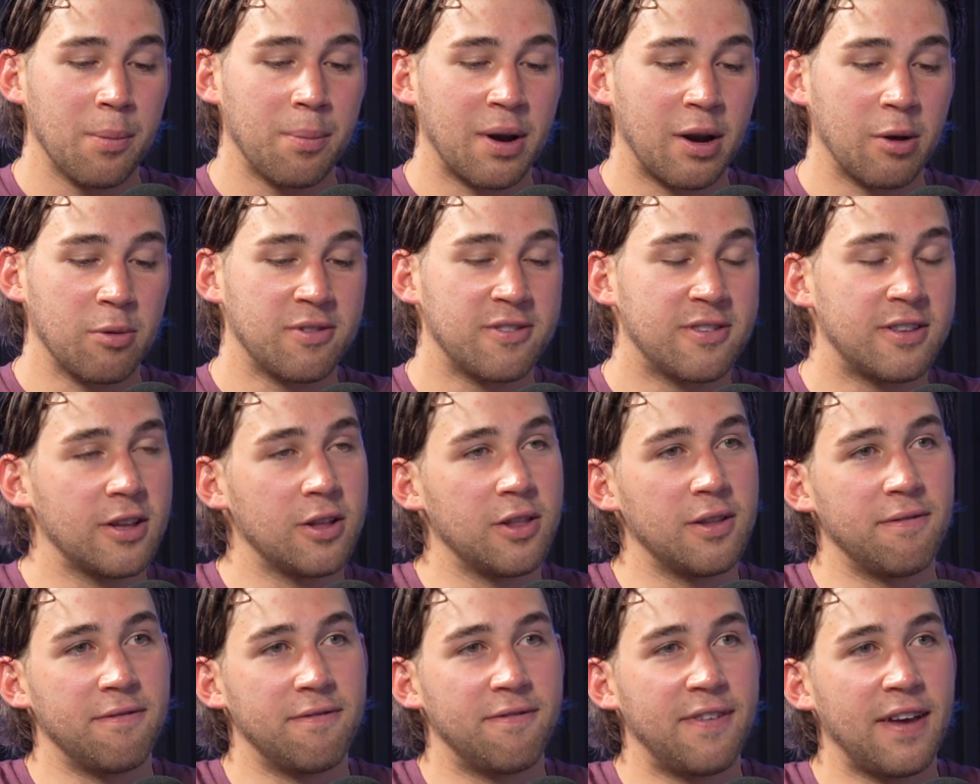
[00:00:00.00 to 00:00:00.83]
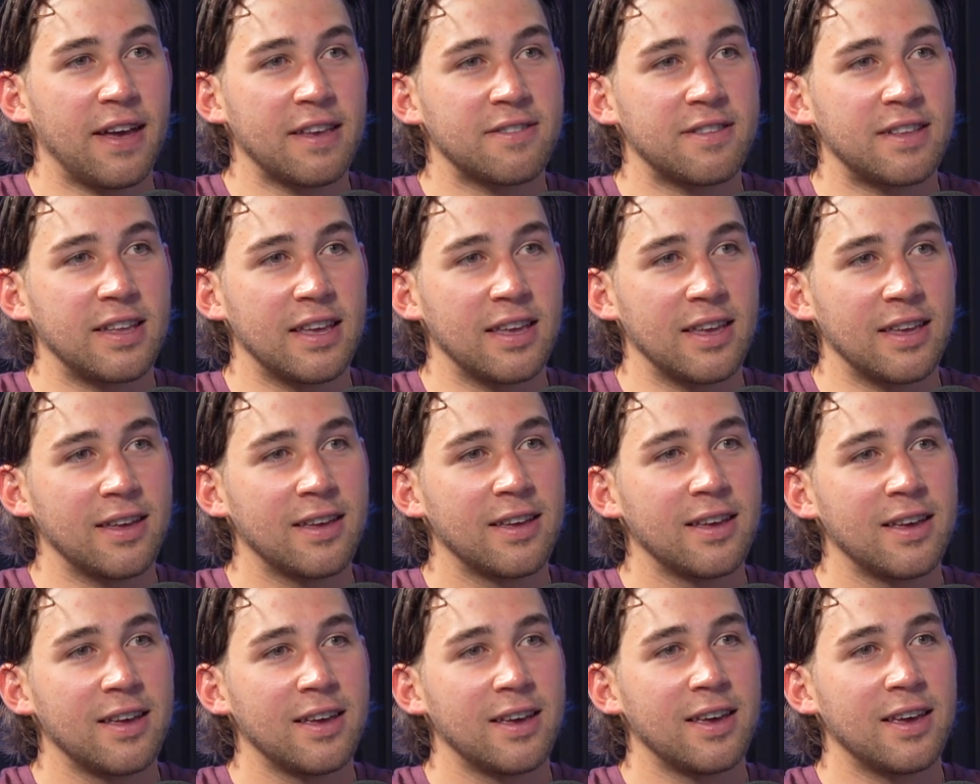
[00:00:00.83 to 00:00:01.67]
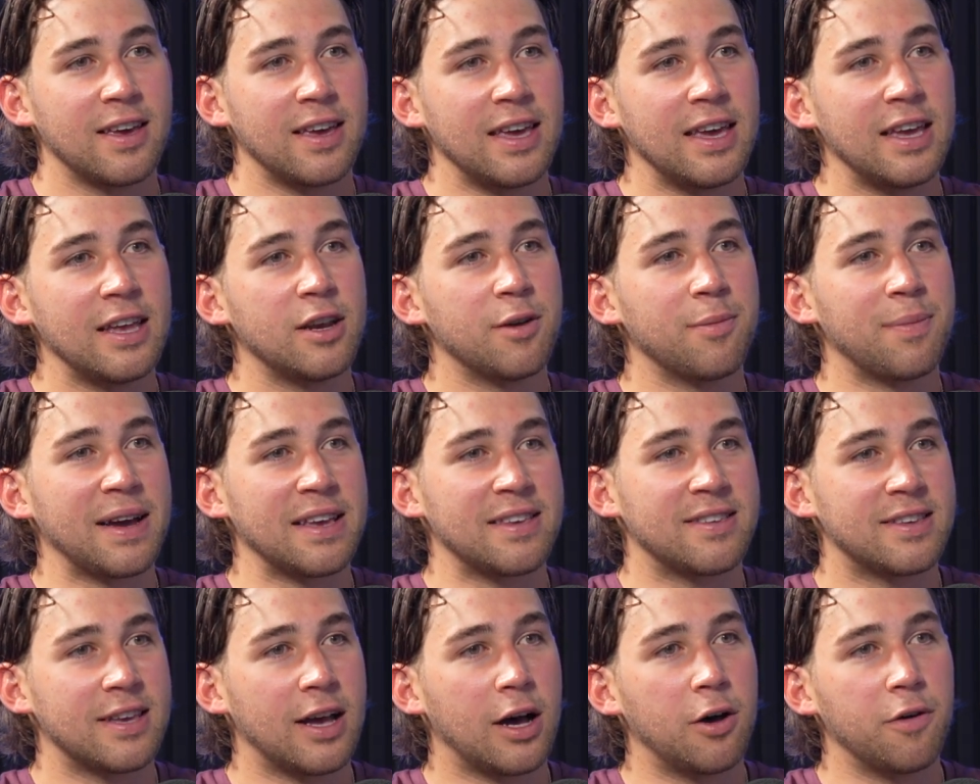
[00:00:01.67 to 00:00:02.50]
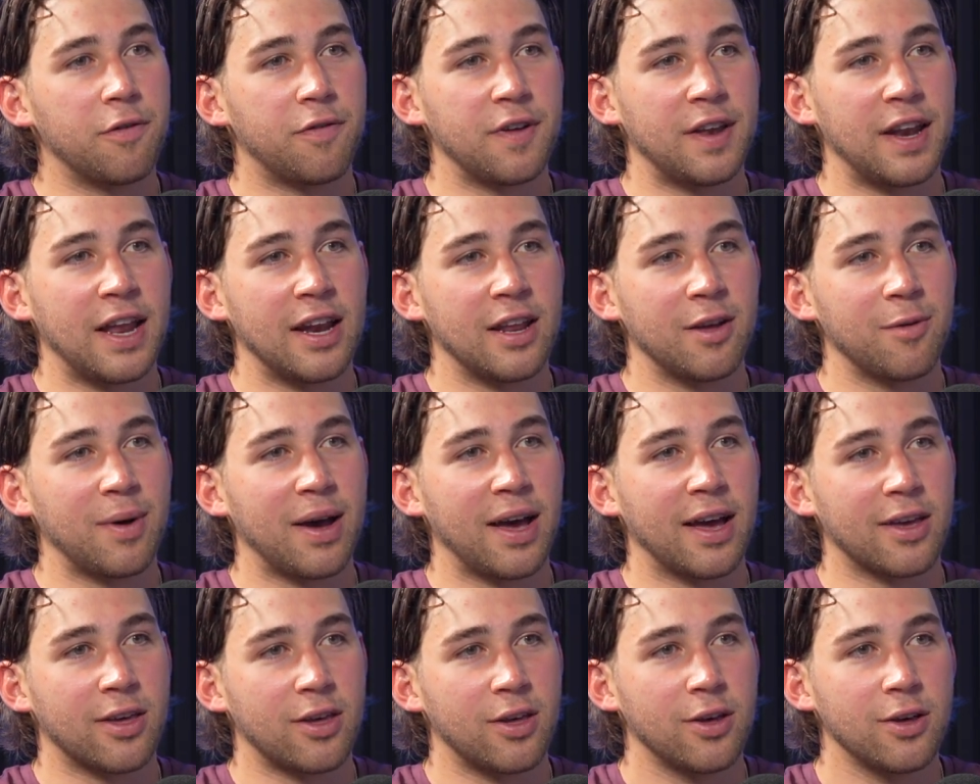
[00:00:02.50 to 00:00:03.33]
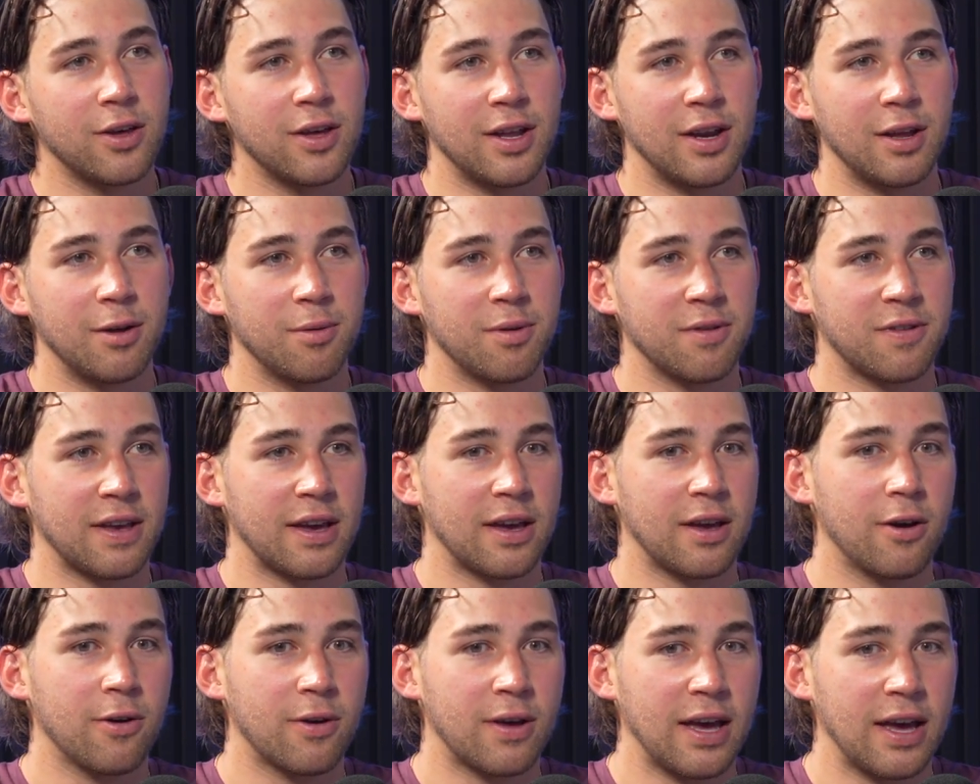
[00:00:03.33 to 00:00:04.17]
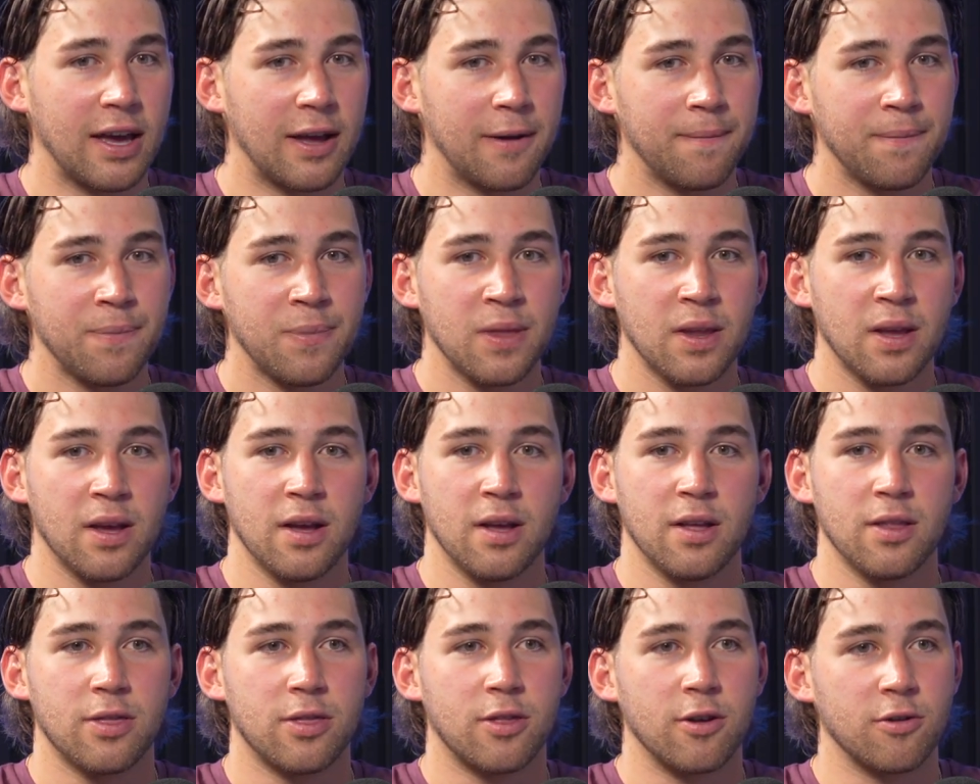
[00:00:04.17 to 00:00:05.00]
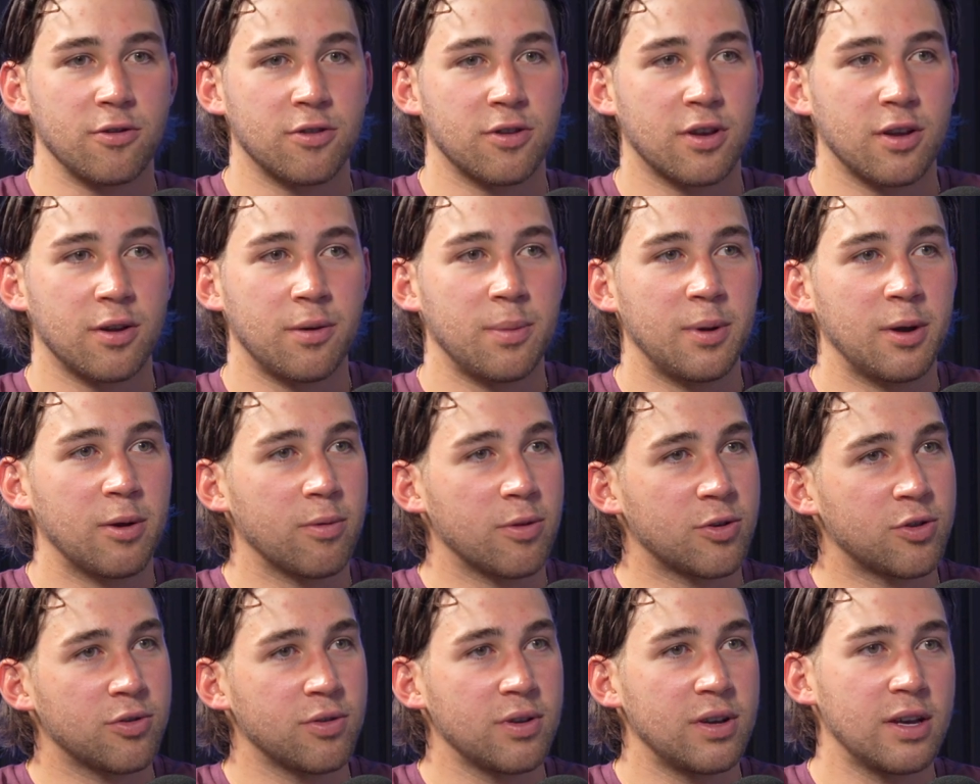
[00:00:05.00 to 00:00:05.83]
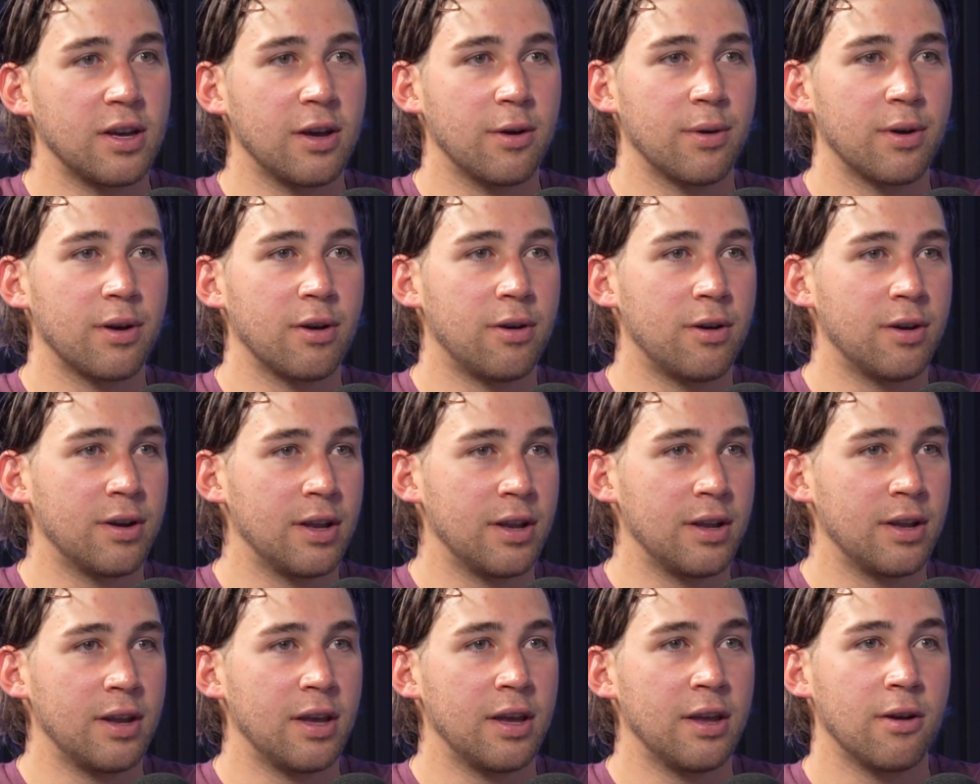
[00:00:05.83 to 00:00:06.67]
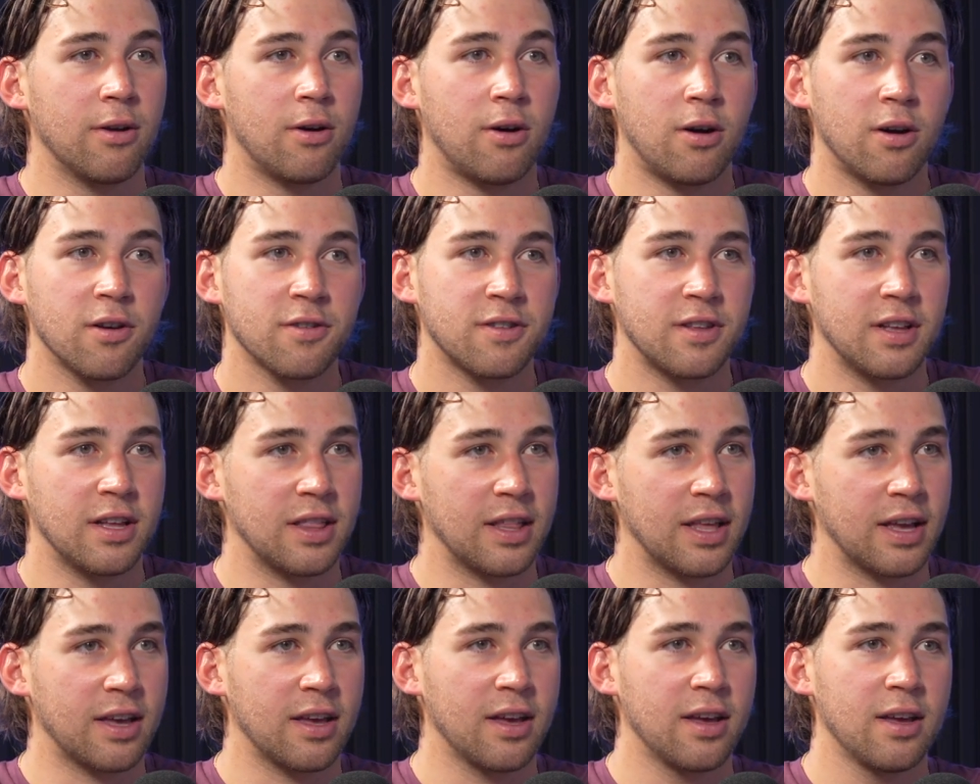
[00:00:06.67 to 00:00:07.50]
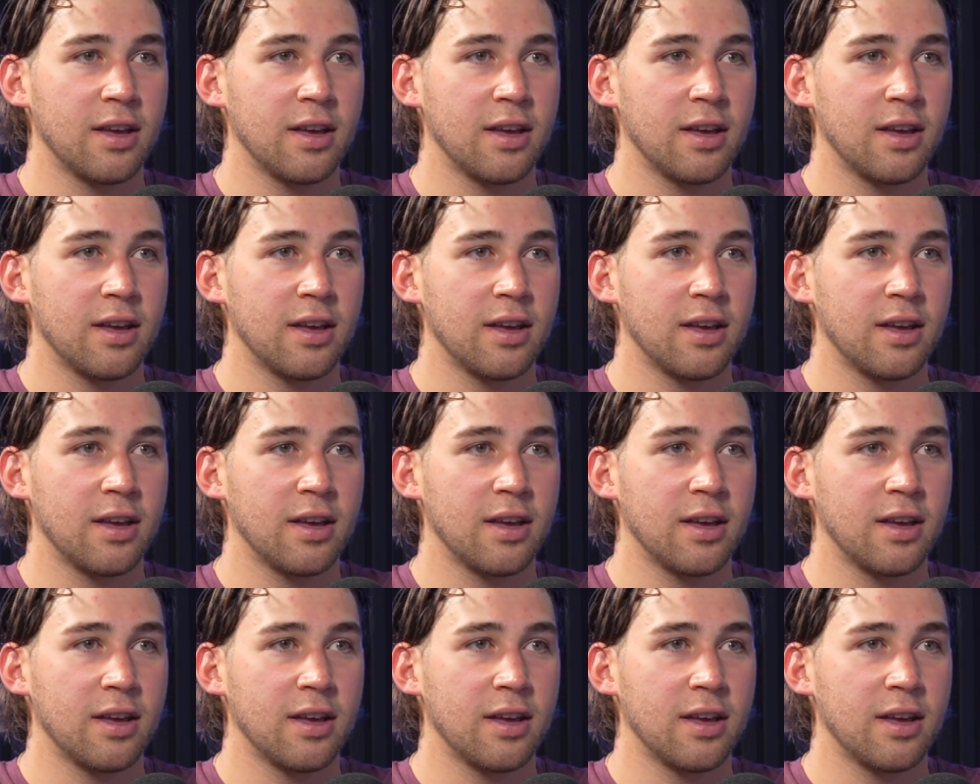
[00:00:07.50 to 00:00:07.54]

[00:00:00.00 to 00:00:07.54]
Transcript: still investing into myself in any way I could. It was like, okay, there's going to be a retreat going on in Austin. Like